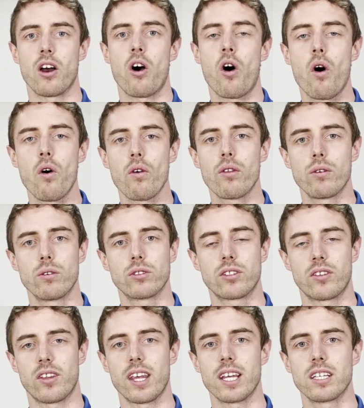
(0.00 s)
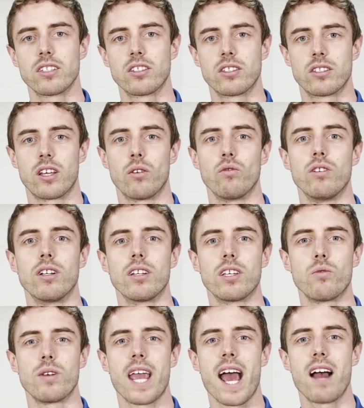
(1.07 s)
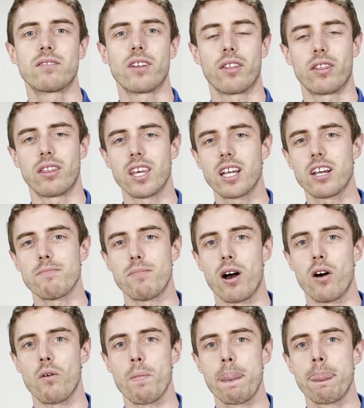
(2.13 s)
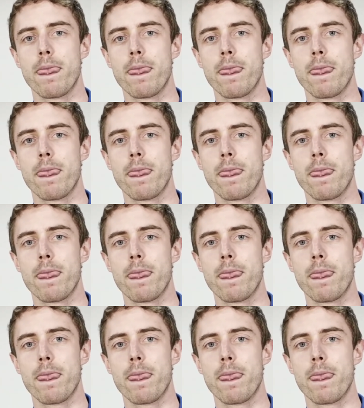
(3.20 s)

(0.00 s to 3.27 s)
All those things that really we have to think about